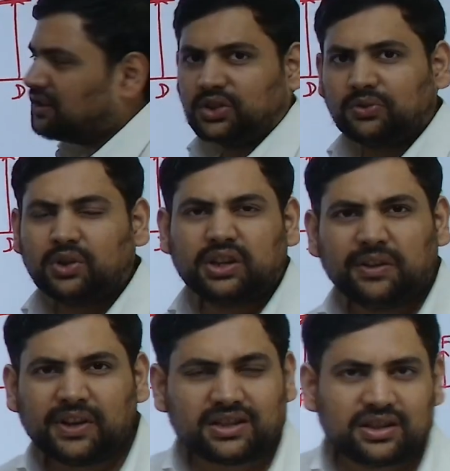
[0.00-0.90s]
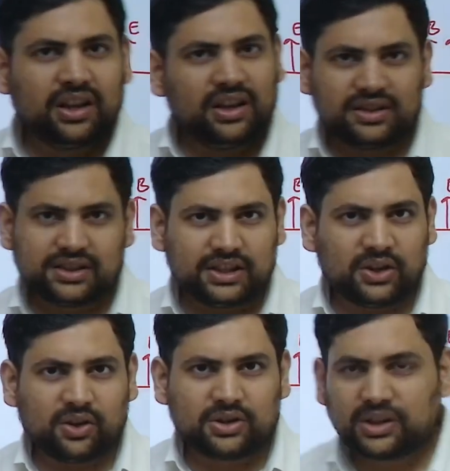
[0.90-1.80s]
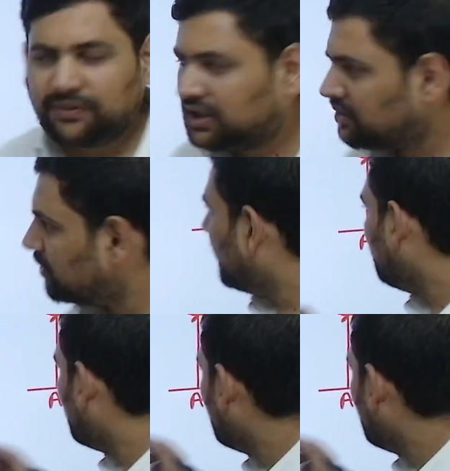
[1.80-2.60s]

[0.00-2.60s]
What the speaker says: remains? C also remains. So maybe if there